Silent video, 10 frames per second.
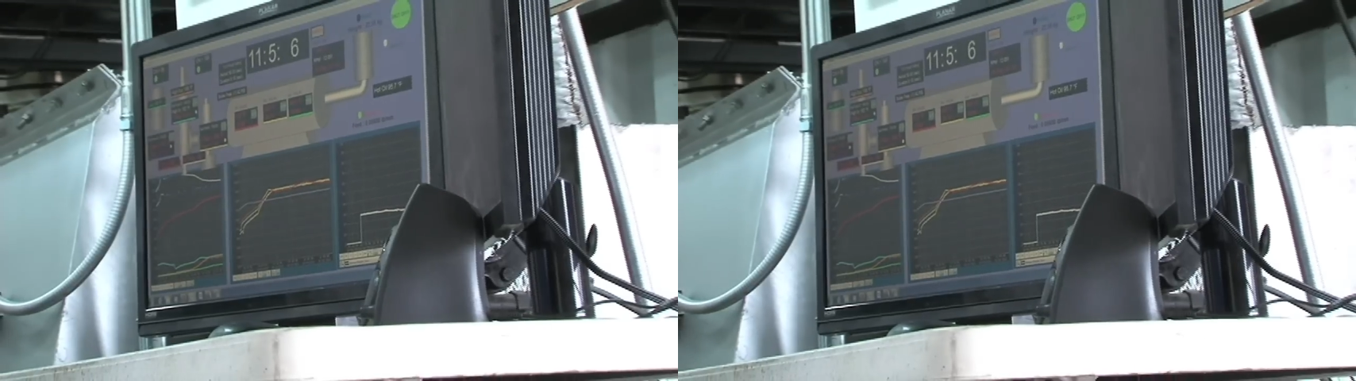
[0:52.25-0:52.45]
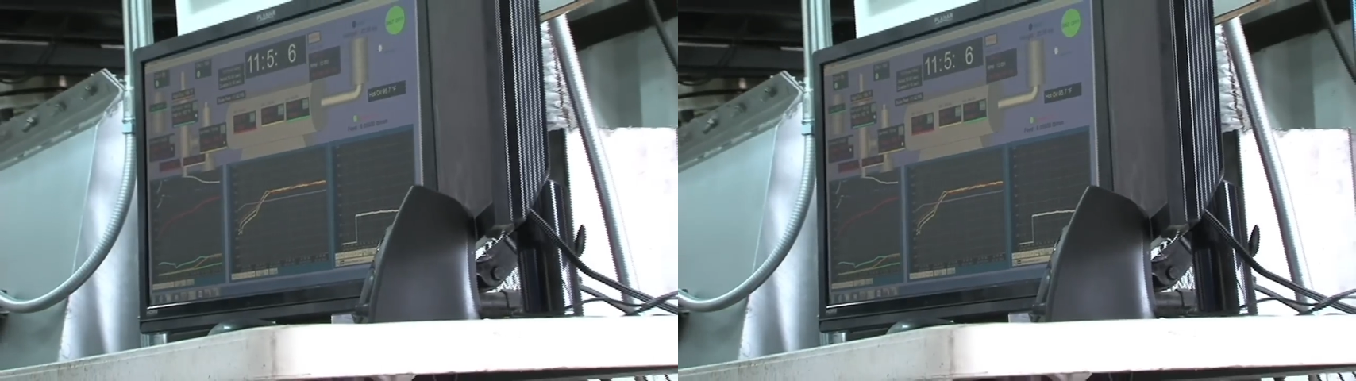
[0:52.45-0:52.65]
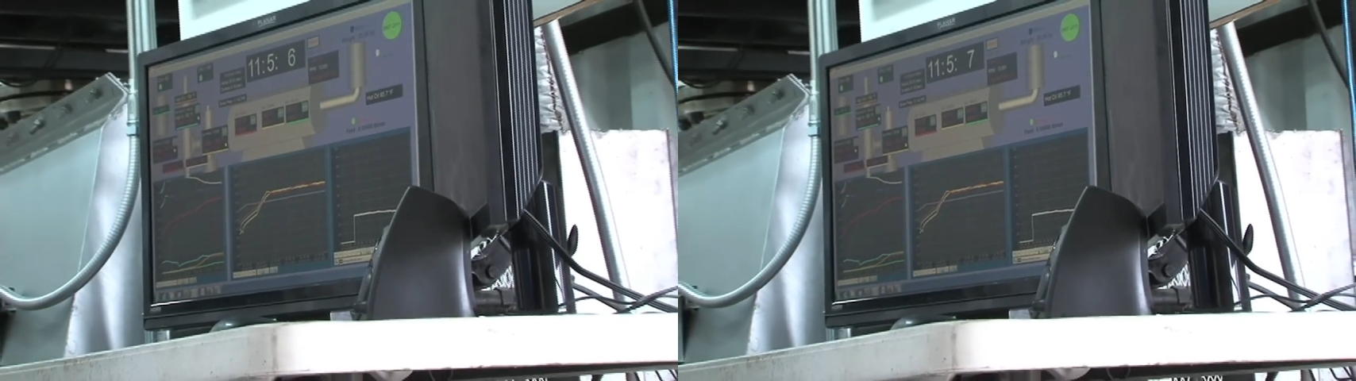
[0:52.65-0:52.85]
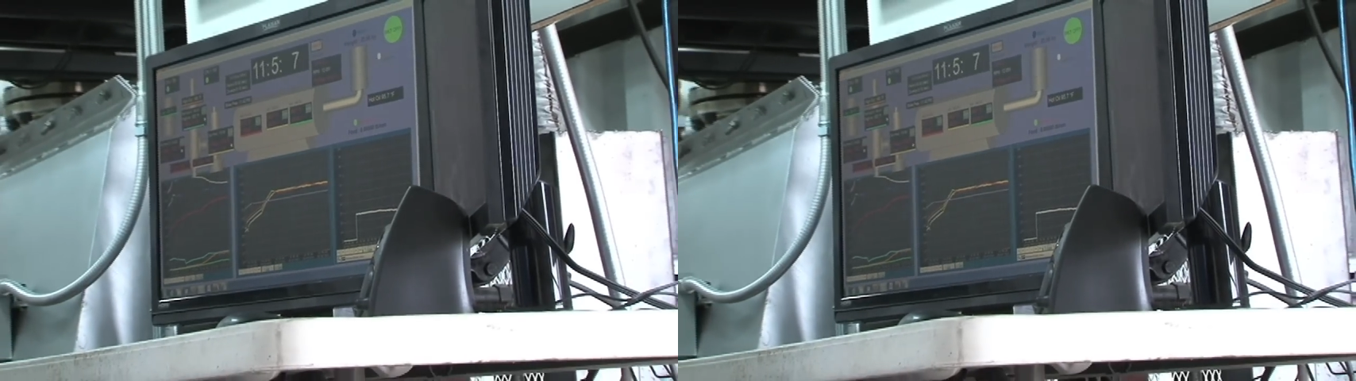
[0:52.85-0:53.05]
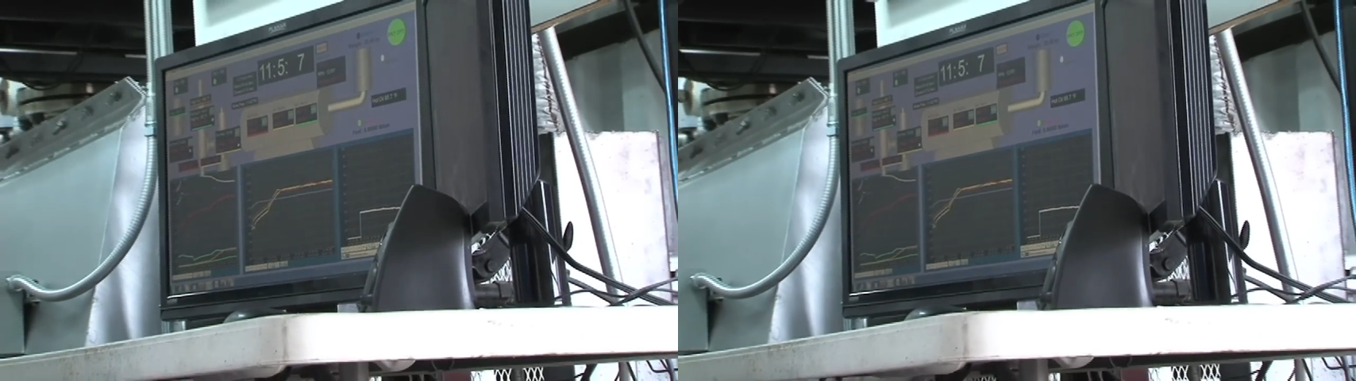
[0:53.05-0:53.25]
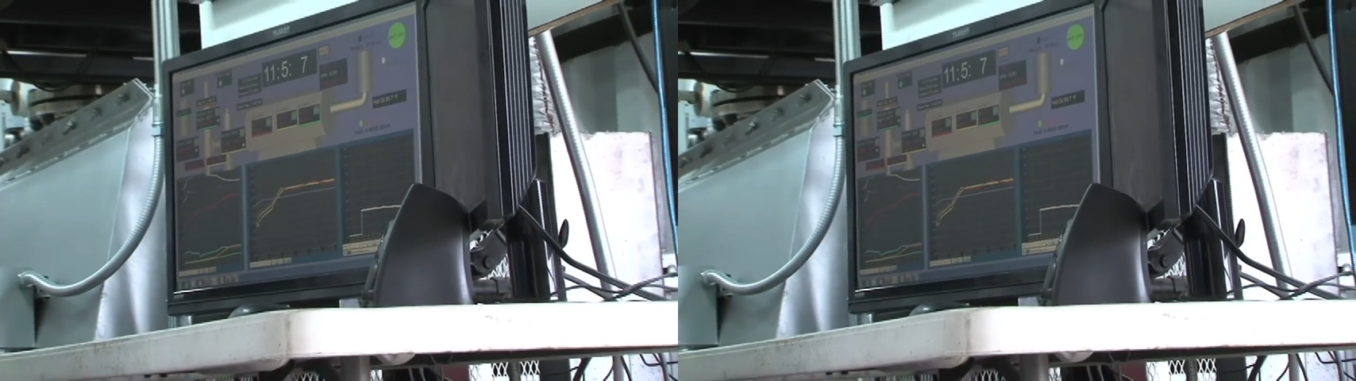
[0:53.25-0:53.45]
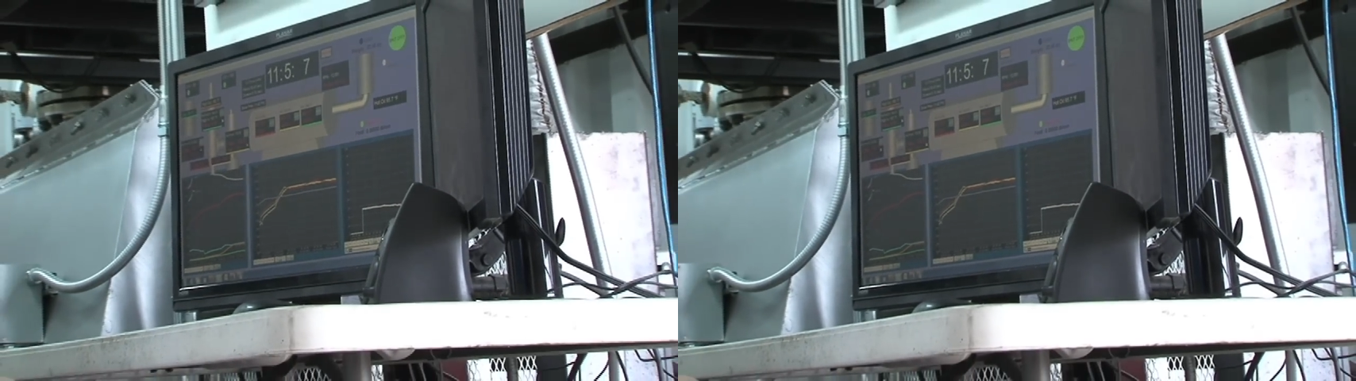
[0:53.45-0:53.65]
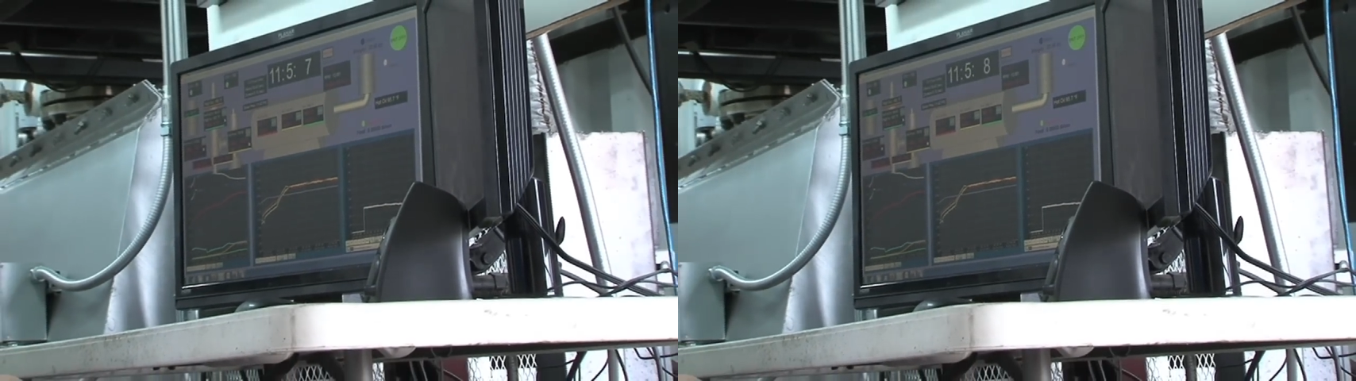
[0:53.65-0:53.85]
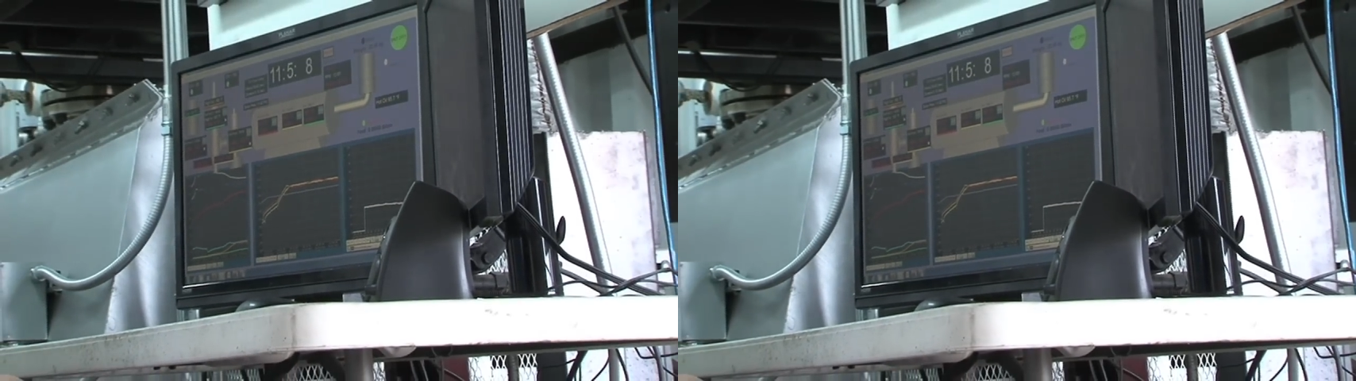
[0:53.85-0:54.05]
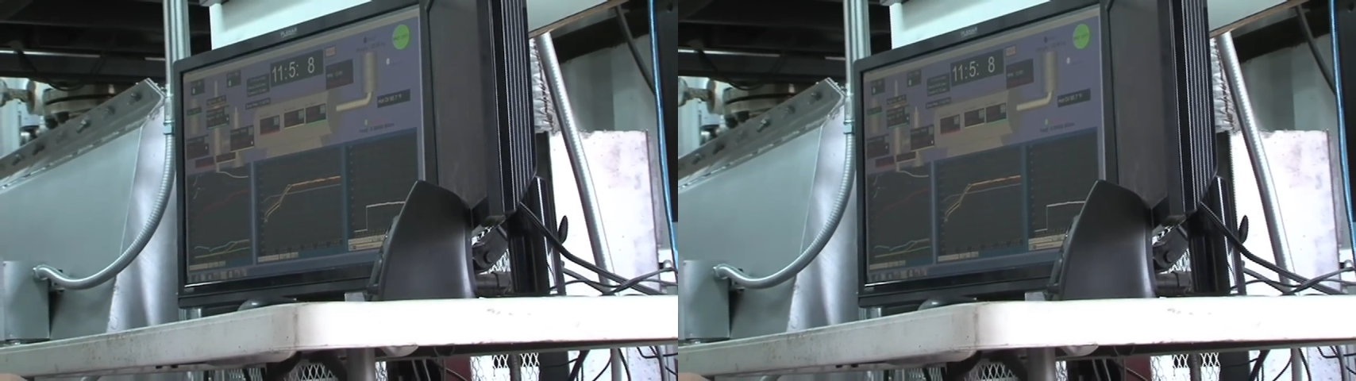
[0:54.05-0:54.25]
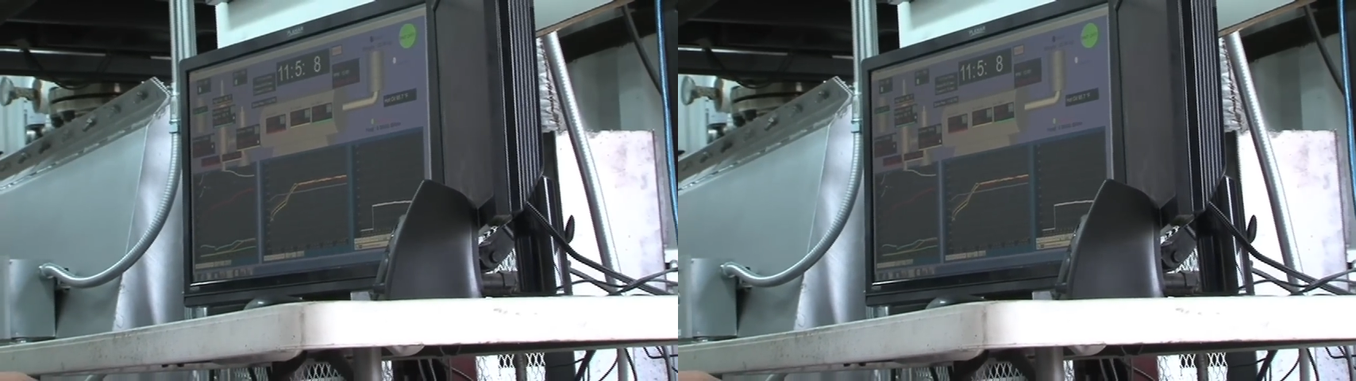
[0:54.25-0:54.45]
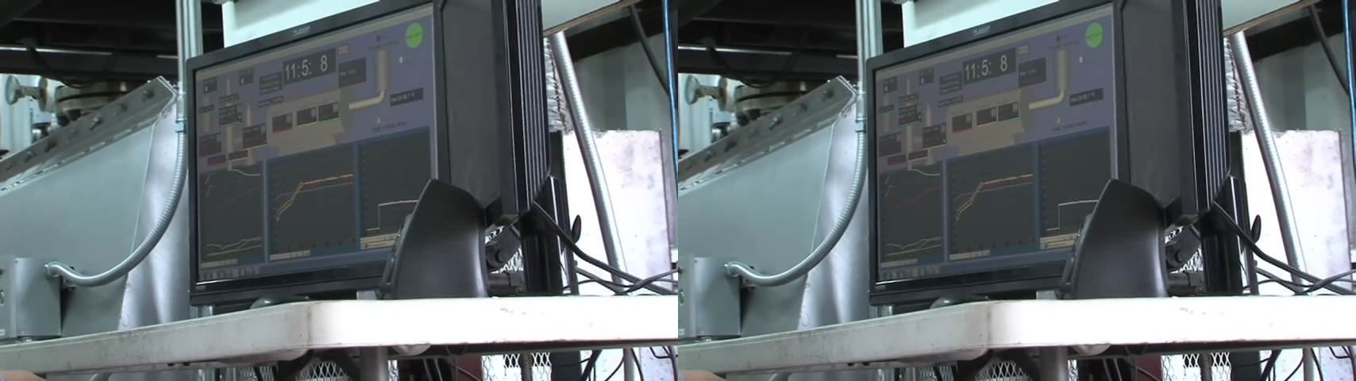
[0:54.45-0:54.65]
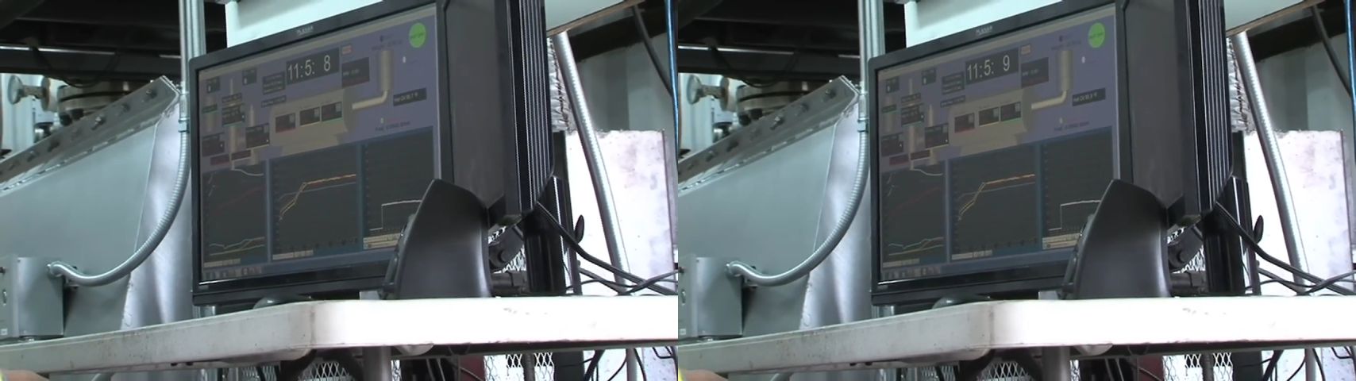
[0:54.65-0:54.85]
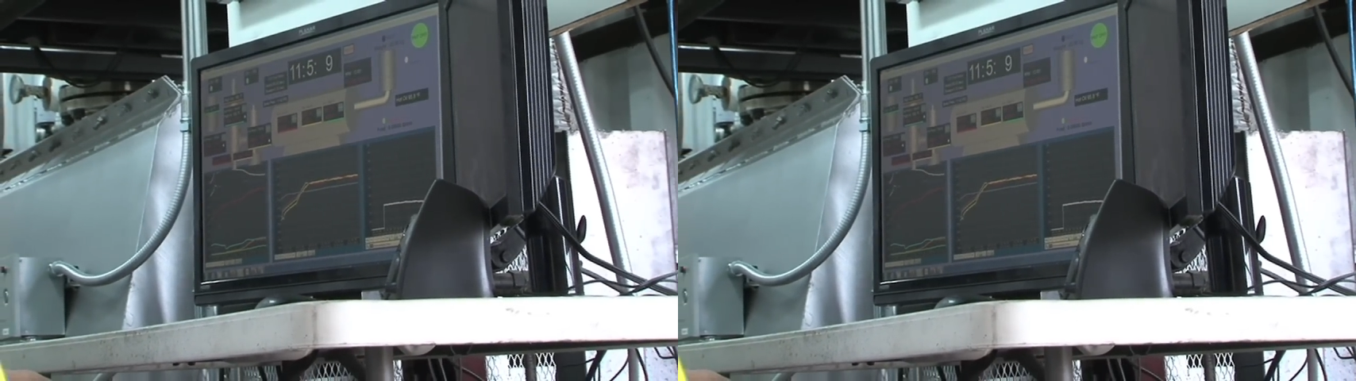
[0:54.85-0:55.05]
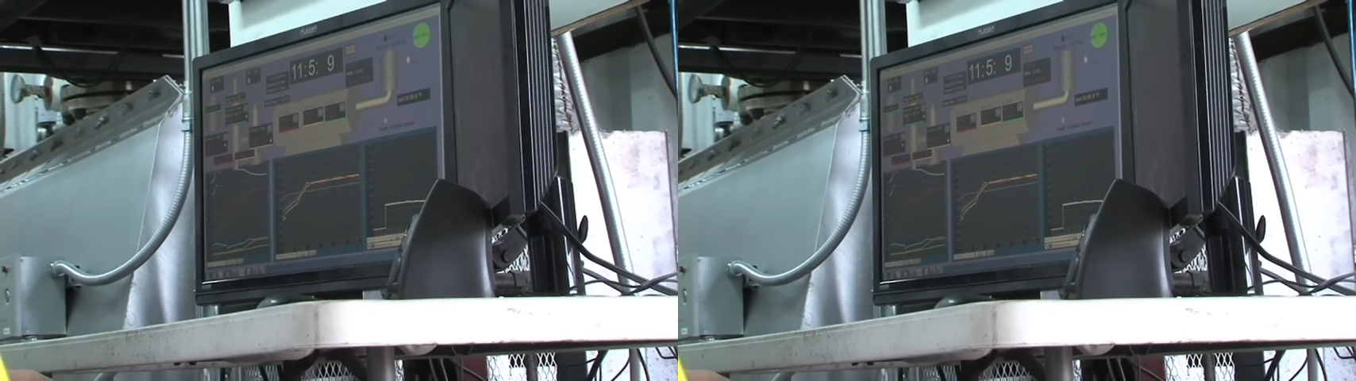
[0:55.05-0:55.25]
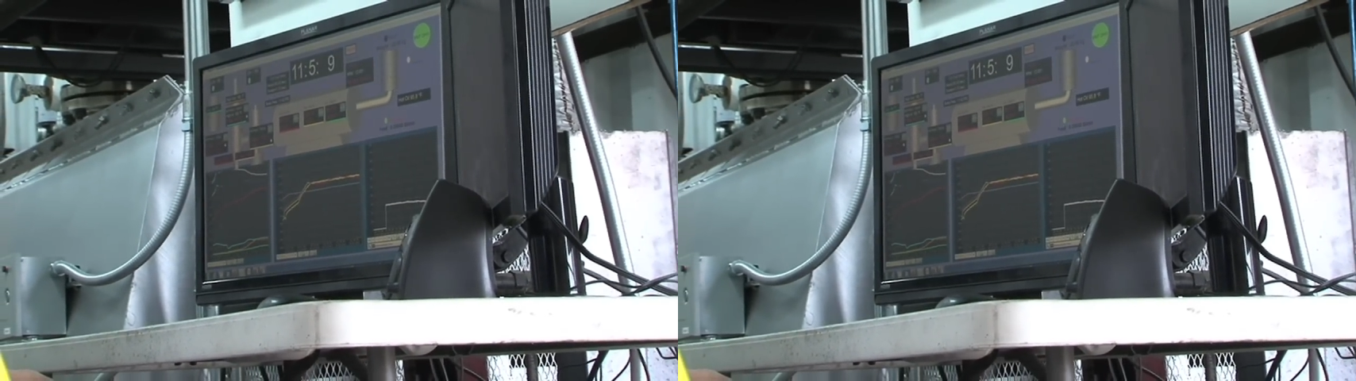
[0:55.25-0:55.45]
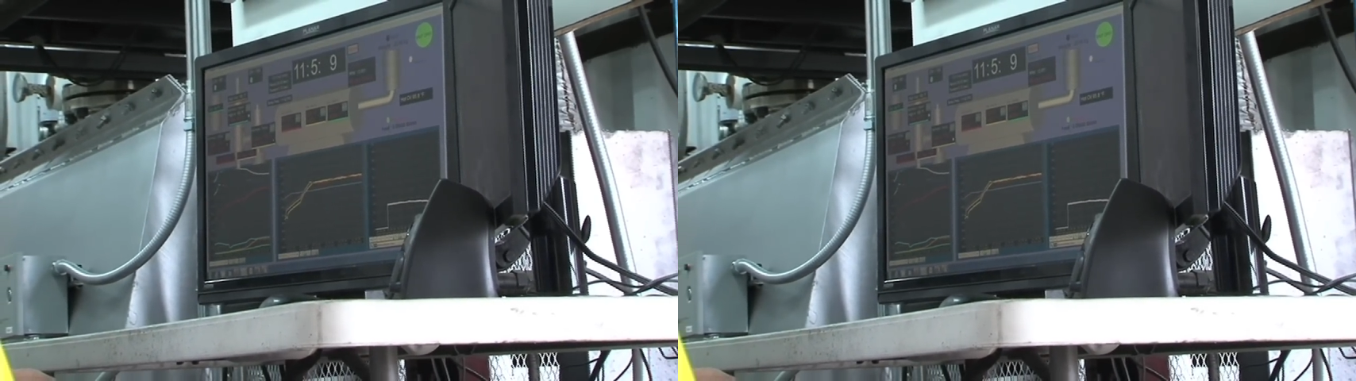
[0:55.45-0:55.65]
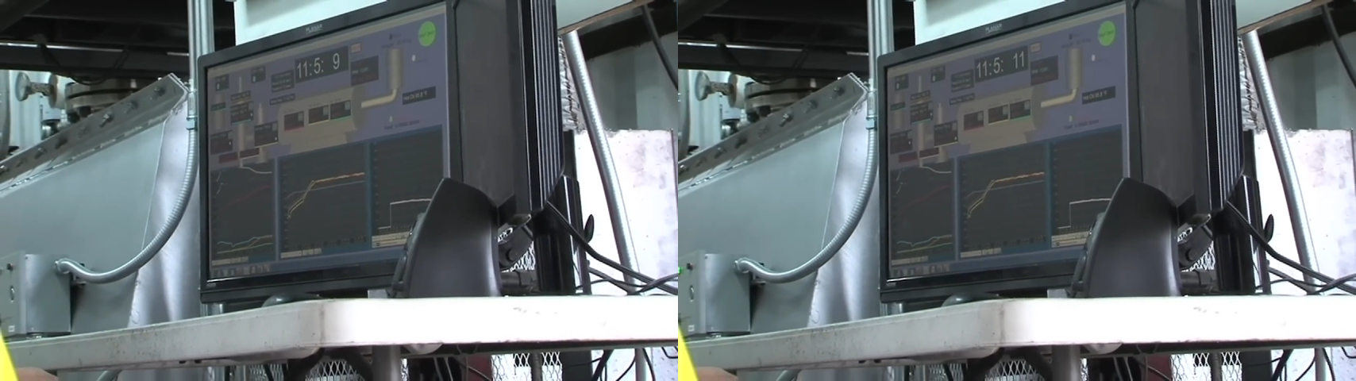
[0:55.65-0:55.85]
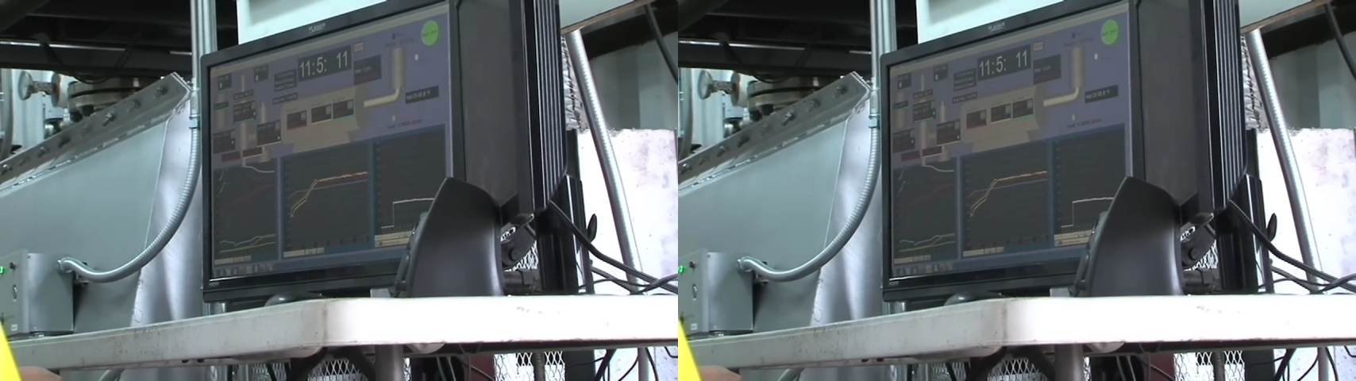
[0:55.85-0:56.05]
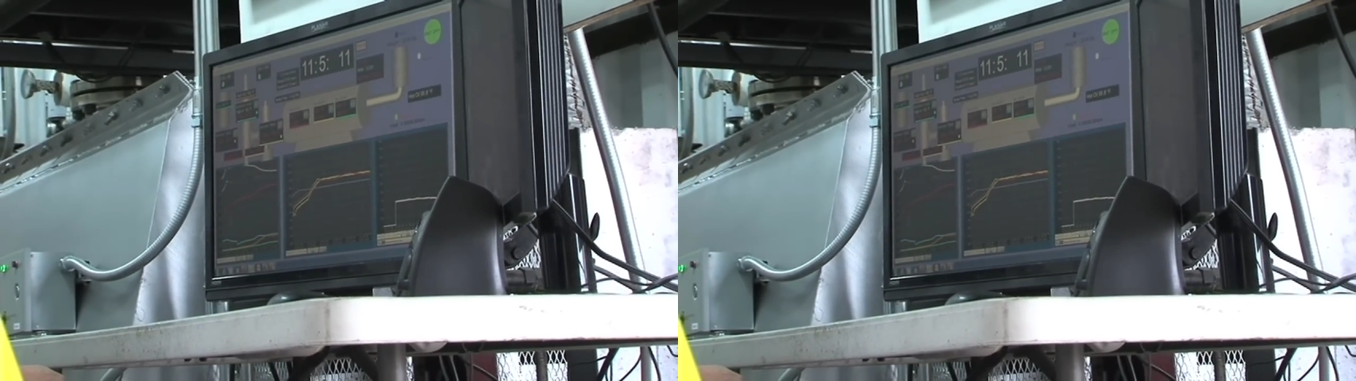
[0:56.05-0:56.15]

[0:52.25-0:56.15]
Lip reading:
[unreadable: no face in view]